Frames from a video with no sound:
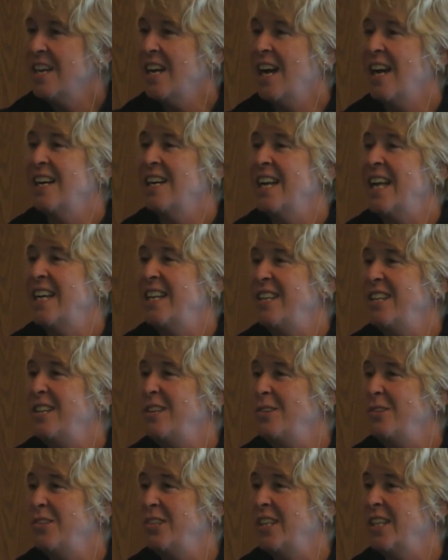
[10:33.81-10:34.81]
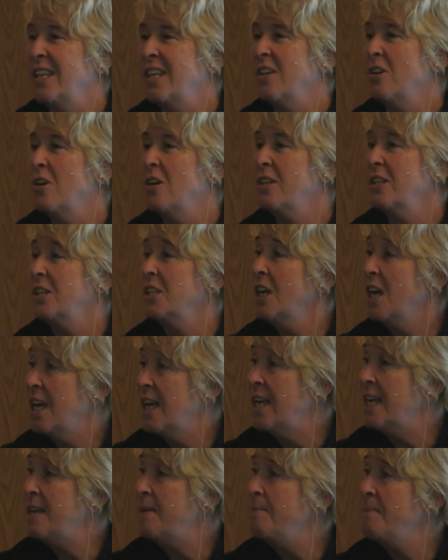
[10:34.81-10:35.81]
And using it all the
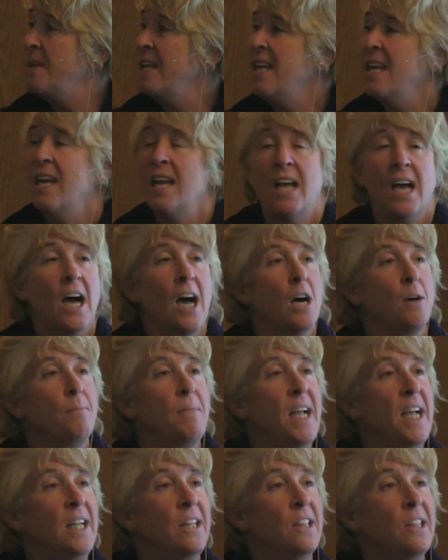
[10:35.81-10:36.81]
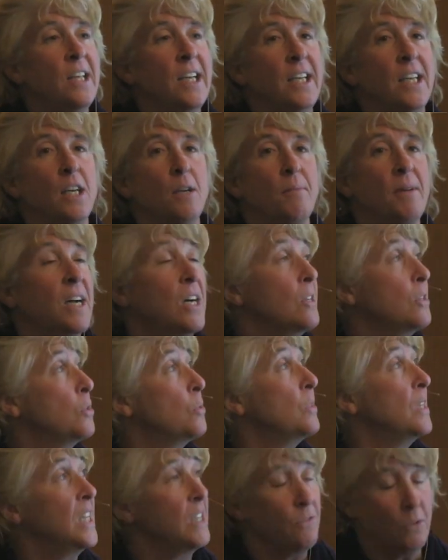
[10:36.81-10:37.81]
time, and thinking about
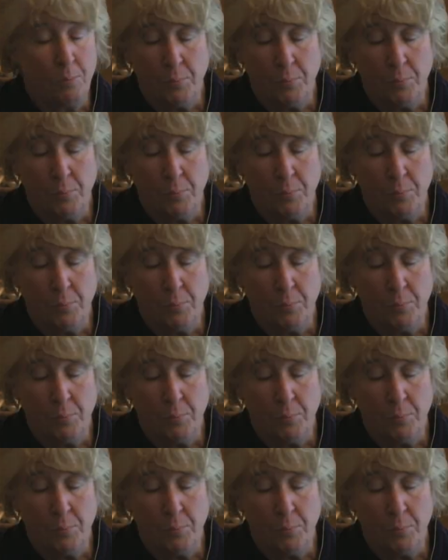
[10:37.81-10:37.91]
creative